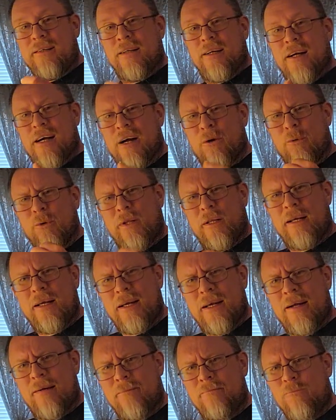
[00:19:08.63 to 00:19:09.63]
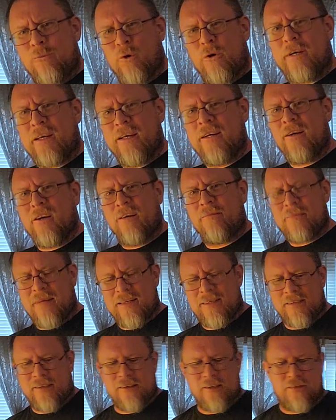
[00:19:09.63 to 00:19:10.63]
I really am working on
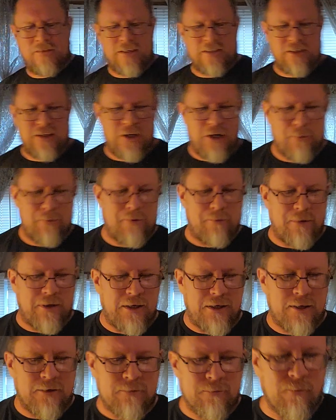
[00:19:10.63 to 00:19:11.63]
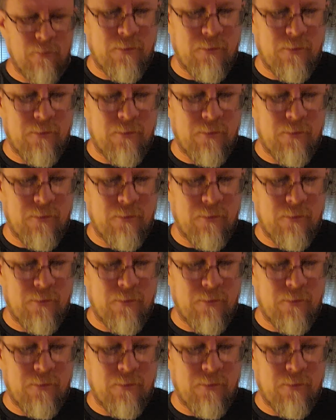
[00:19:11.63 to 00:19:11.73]
myself as a human being